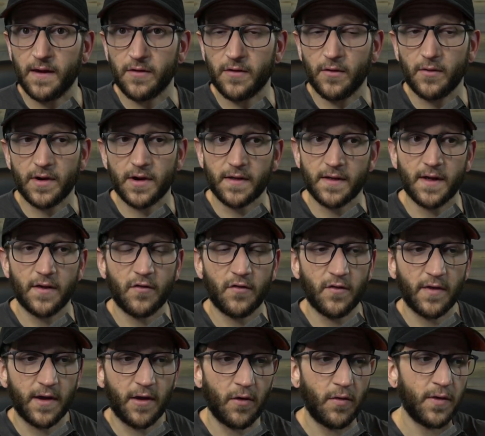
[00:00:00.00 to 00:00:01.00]
So it
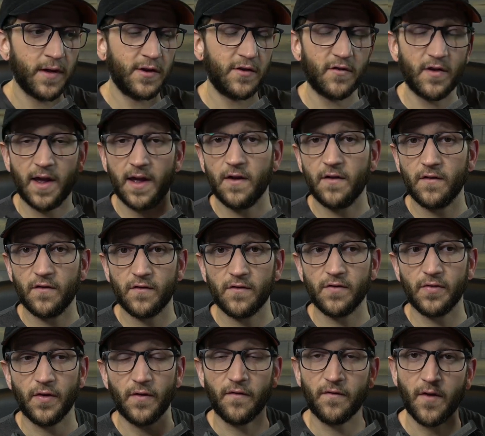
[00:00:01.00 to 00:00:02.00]
essentially only
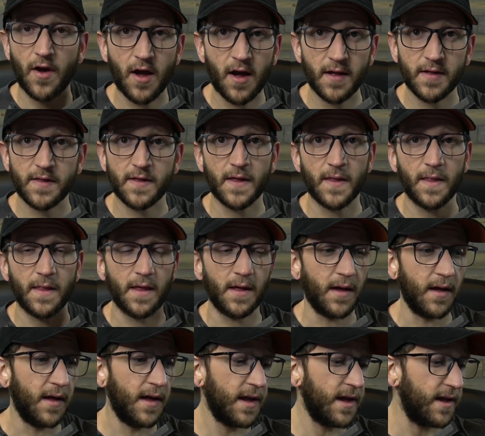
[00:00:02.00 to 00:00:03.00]
changed the fonts and
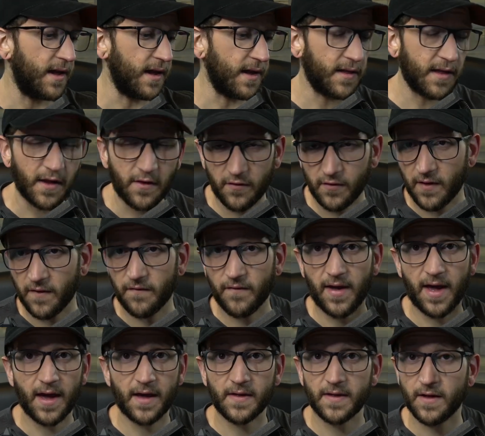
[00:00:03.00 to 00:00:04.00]
the ignition
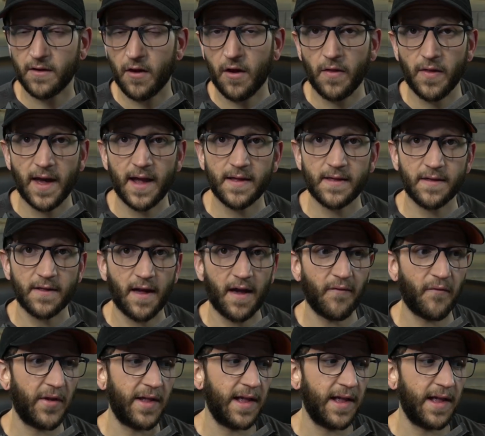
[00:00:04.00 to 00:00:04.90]
effects and all that stuff.